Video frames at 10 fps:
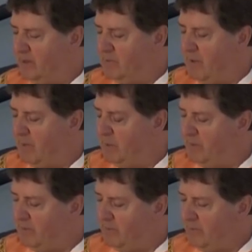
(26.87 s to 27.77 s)
member
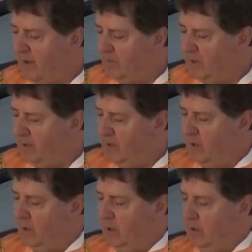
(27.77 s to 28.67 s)
of the family
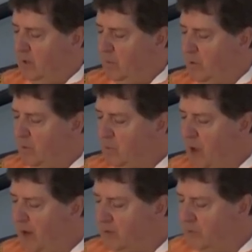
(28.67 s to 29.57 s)
when the
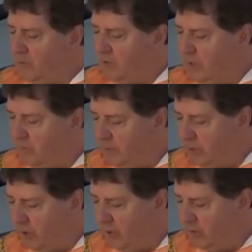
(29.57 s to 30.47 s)
prodigal son
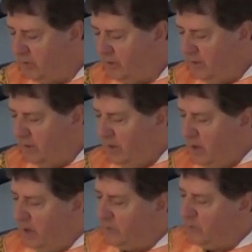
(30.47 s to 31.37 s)
returned?
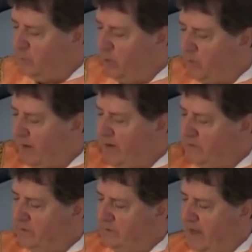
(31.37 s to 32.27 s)
The little boy raised
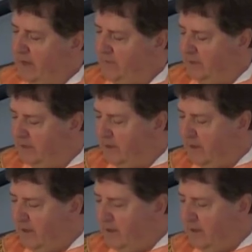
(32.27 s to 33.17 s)
his hand and said,
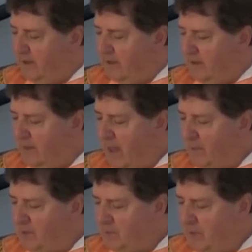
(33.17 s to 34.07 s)
That
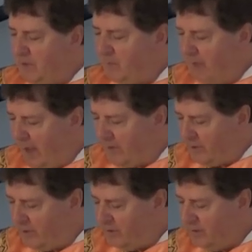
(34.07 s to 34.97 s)
must be the
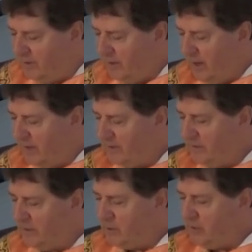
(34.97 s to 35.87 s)
father. And the
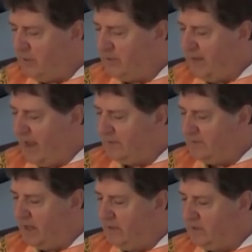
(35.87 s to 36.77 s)
teacher said, Yes,
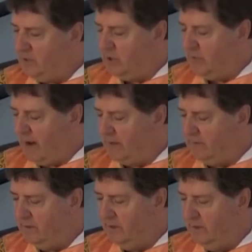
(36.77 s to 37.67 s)
that is correct.
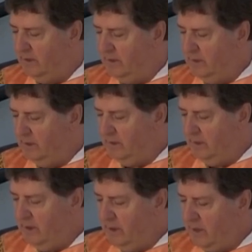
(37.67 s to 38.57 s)

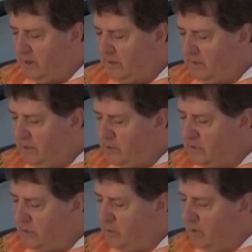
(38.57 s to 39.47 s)
And then the teacher
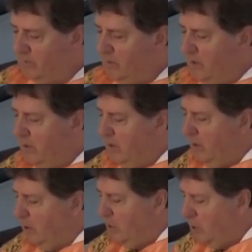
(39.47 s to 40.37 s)
says, Well,
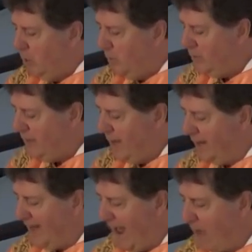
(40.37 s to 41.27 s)
who was the
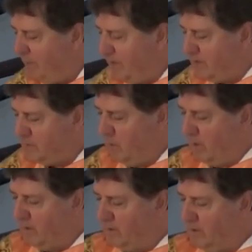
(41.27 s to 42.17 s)
unhappiest
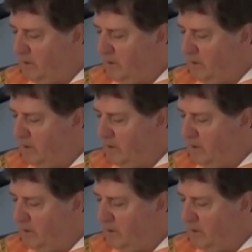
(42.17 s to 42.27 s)
one